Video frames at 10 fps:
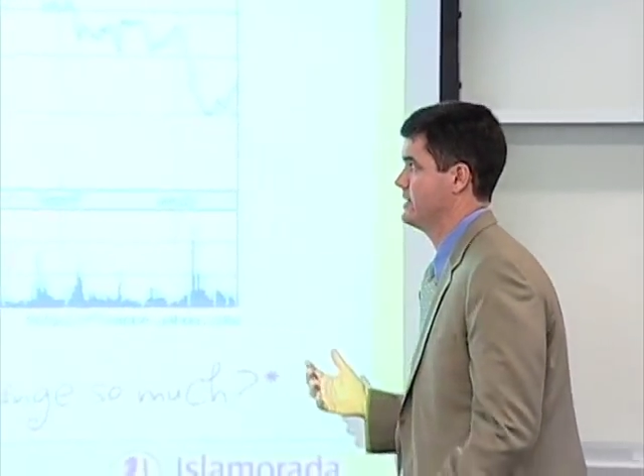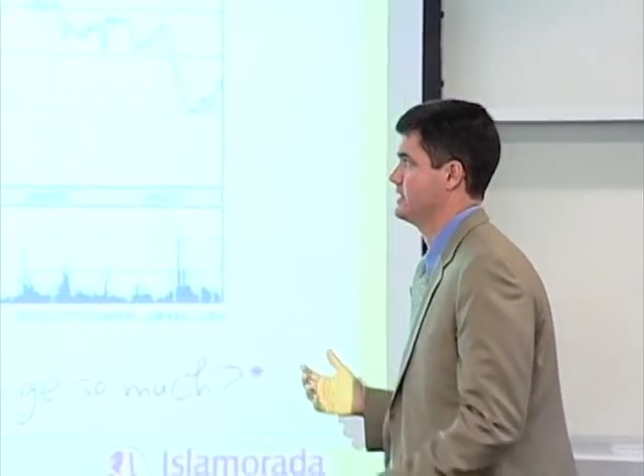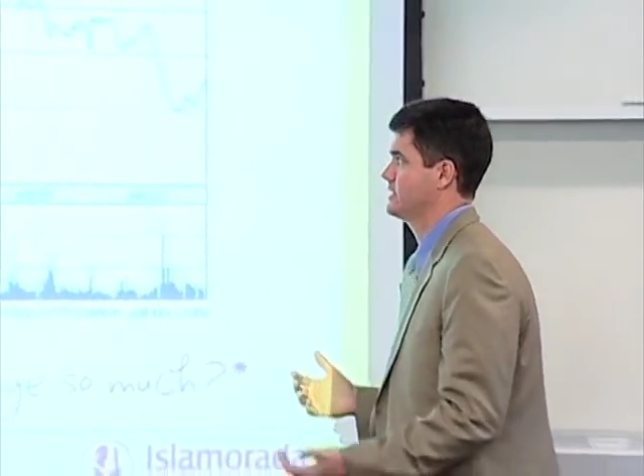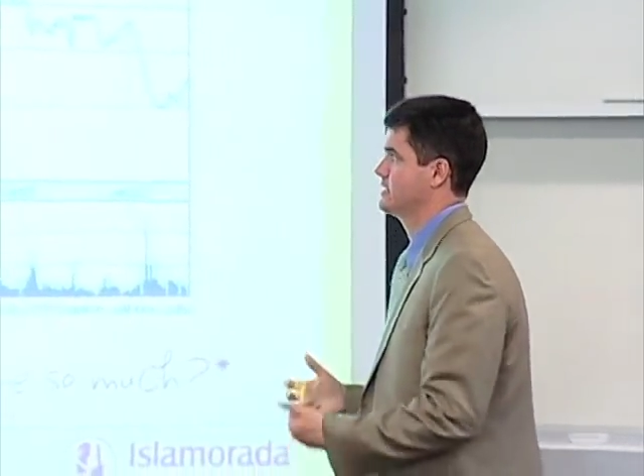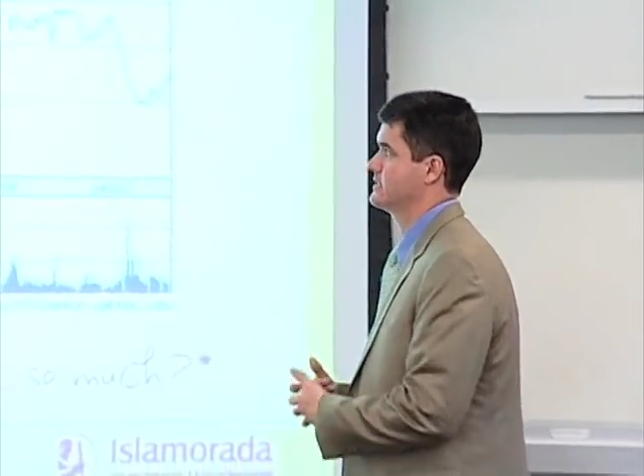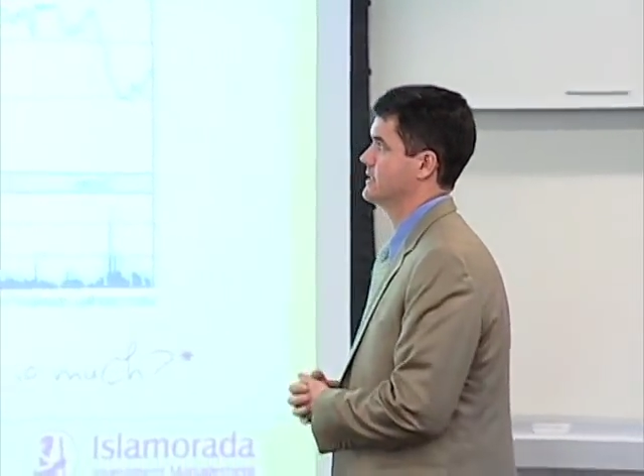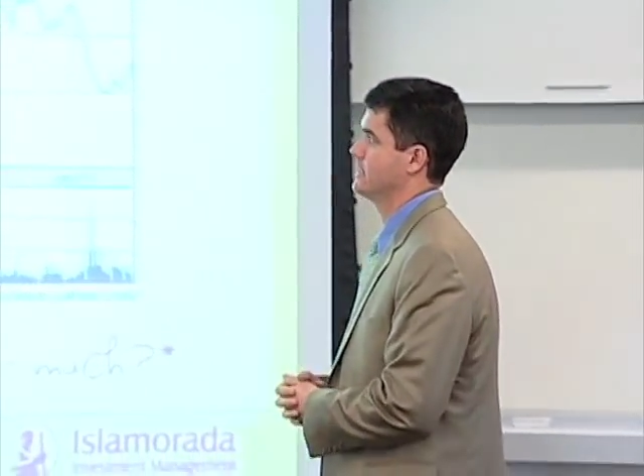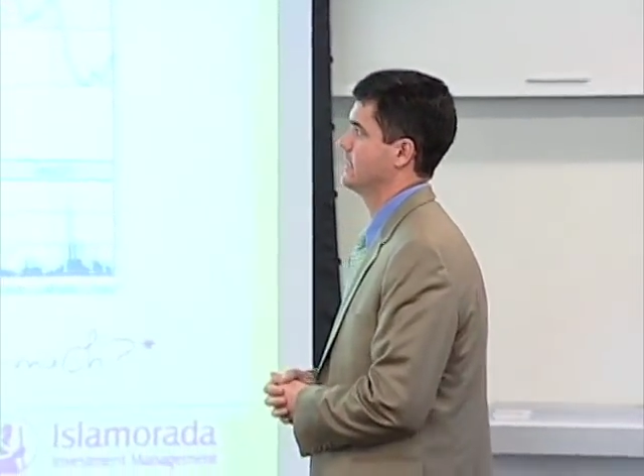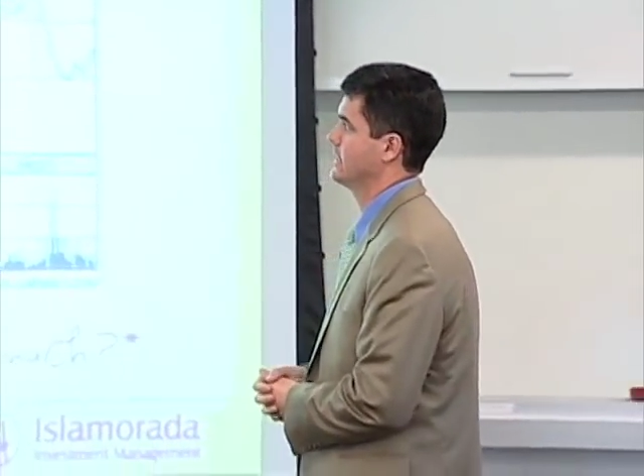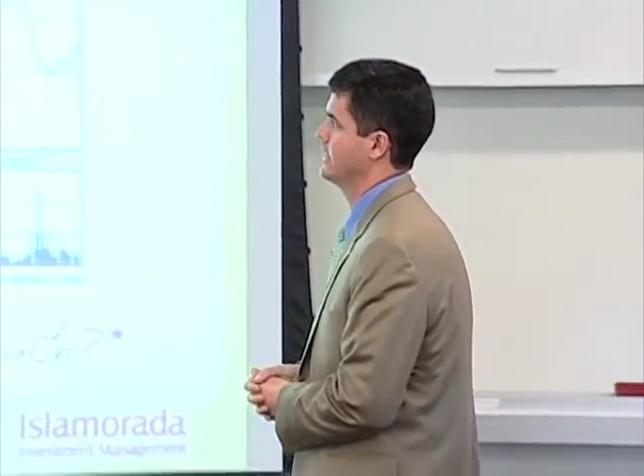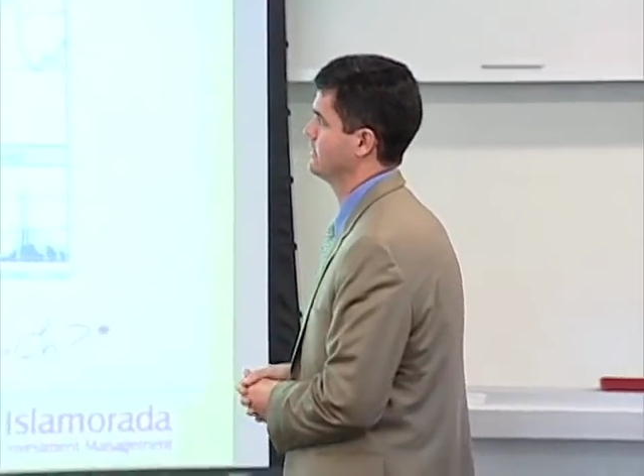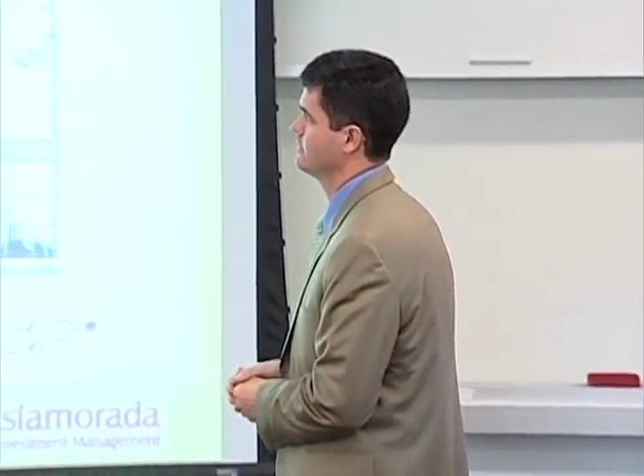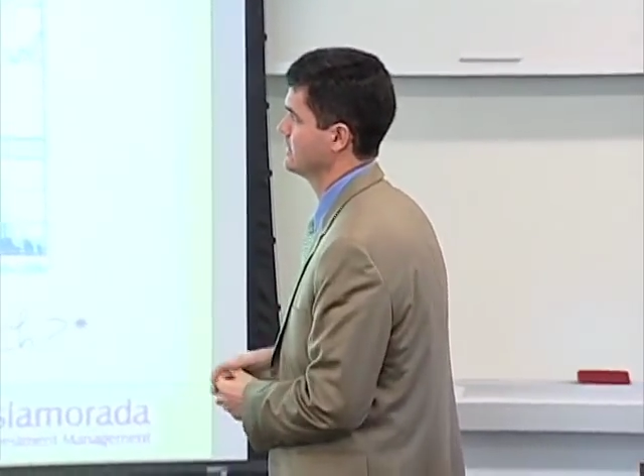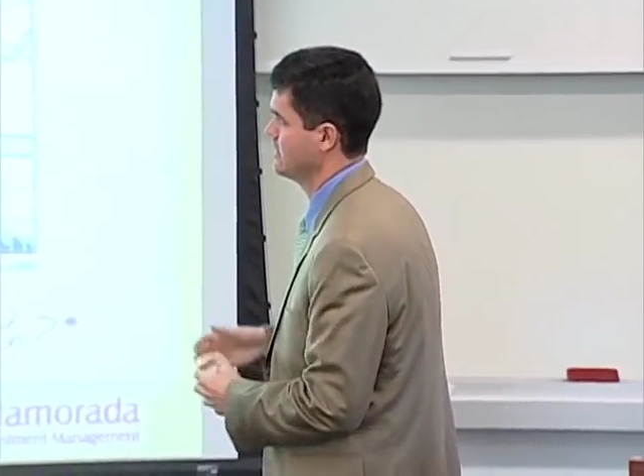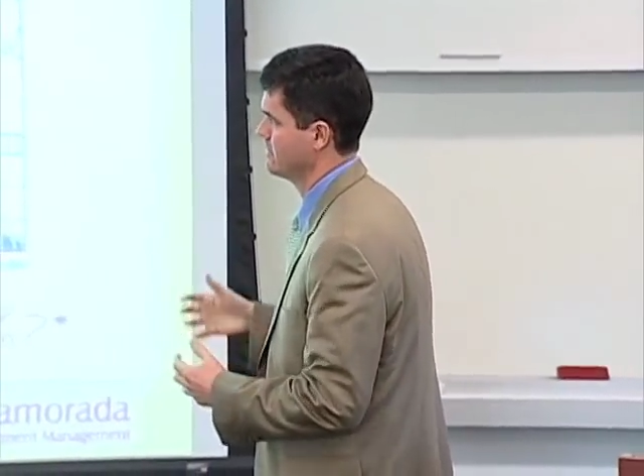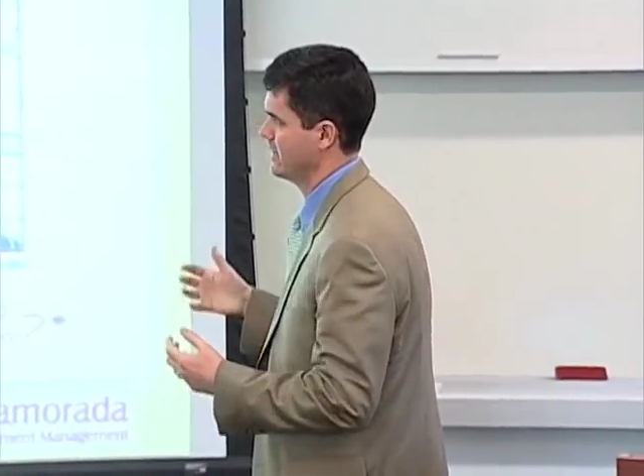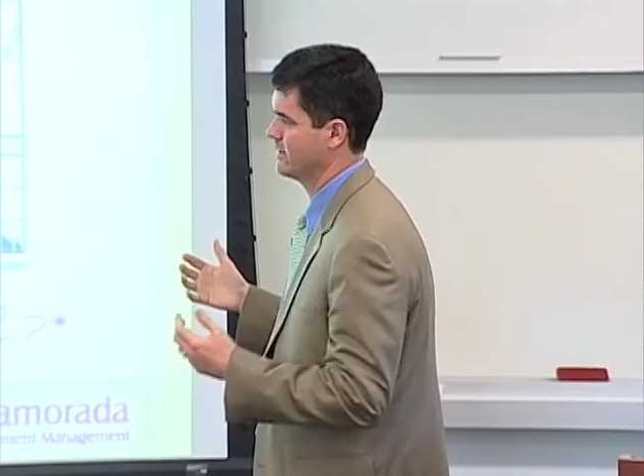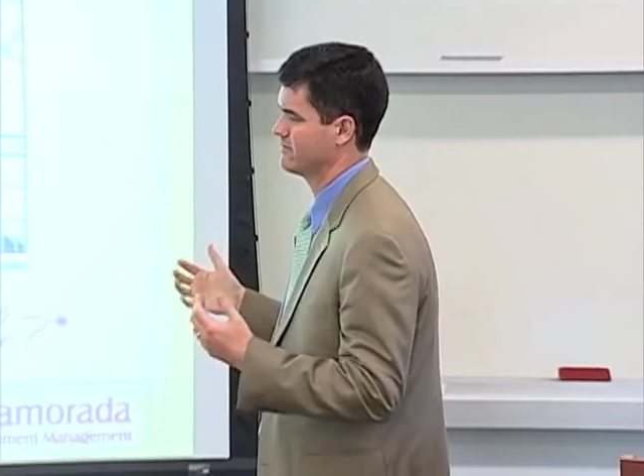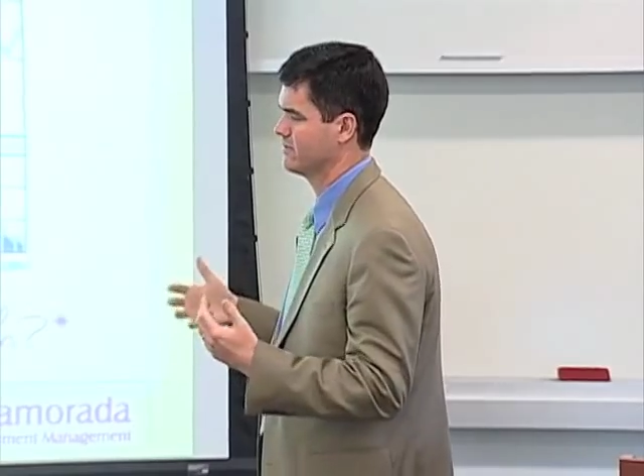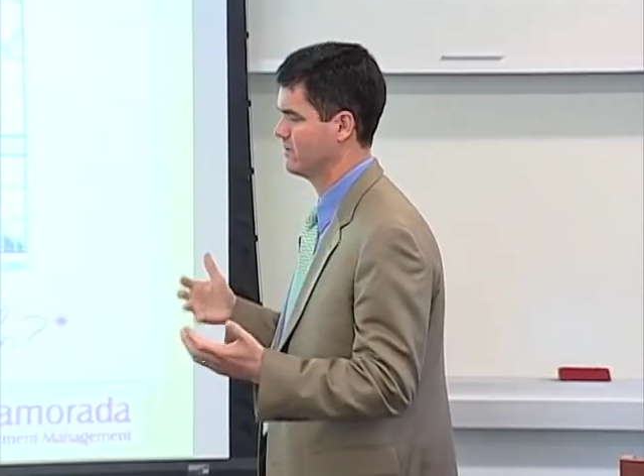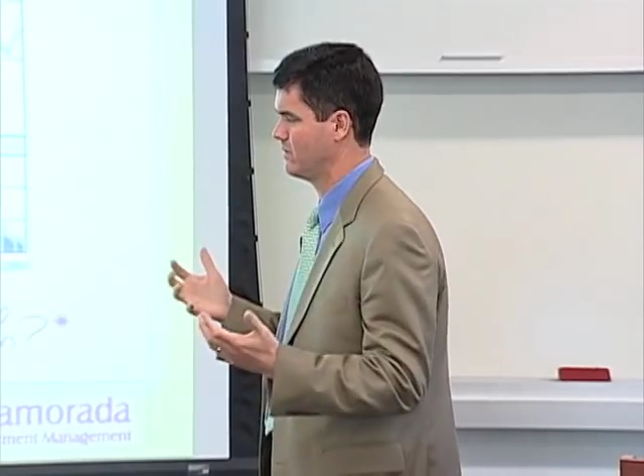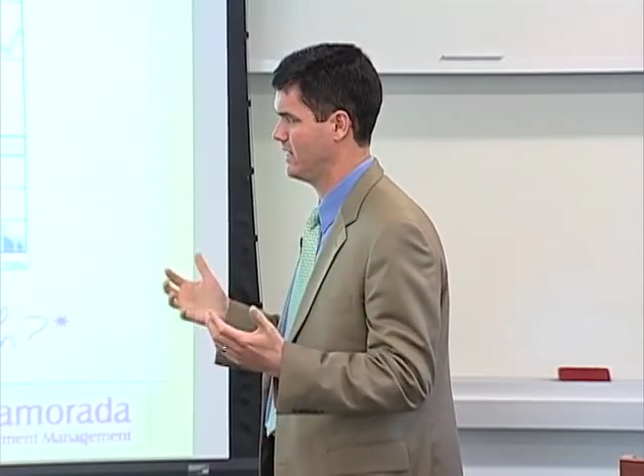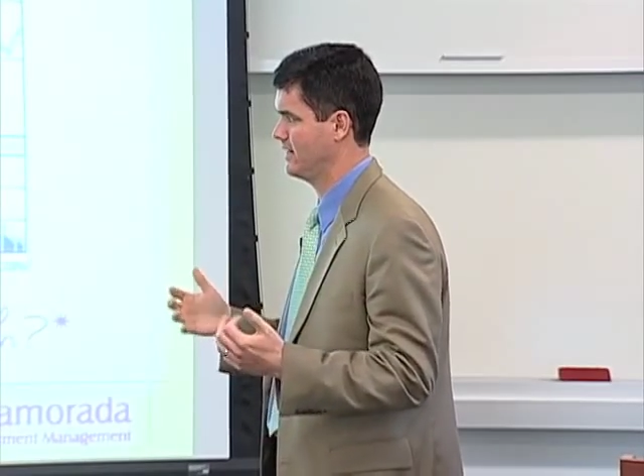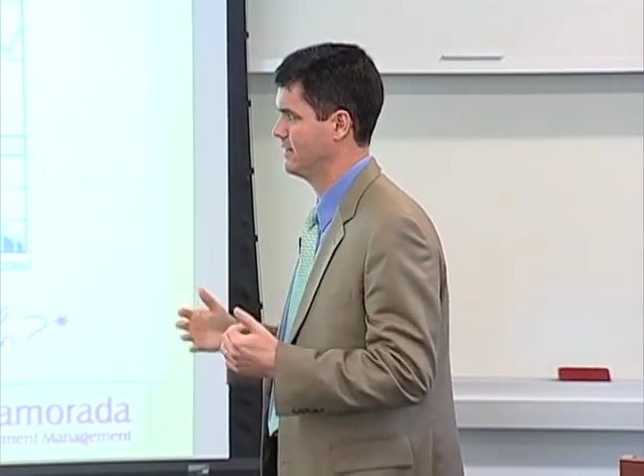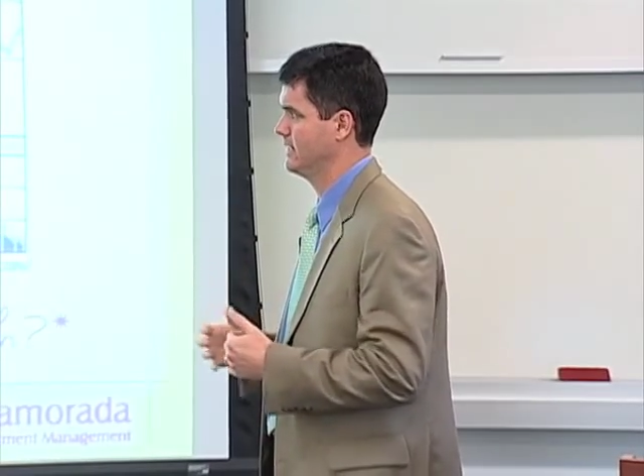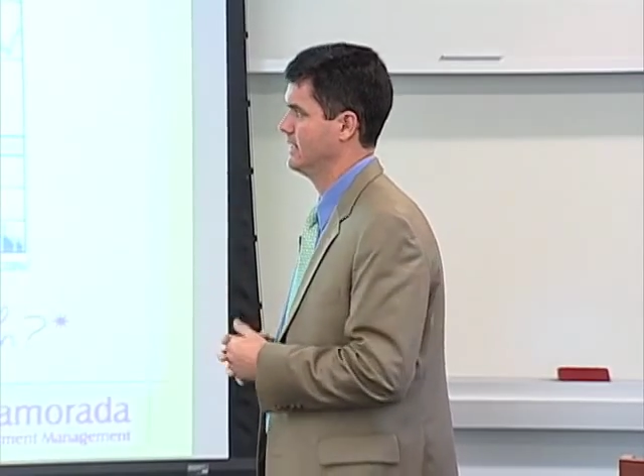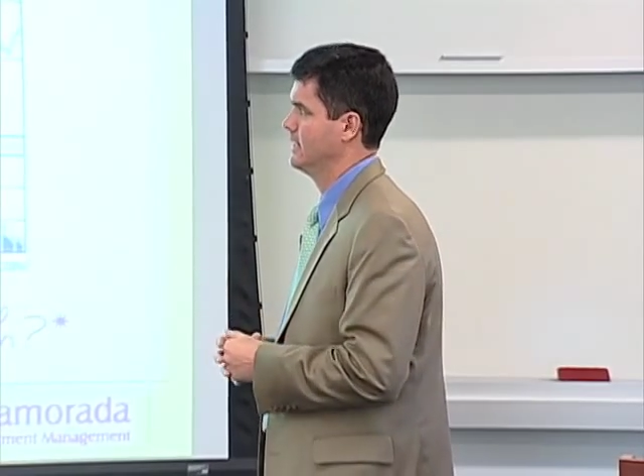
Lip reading: basis. Again, been keeping an eye on them for a little while,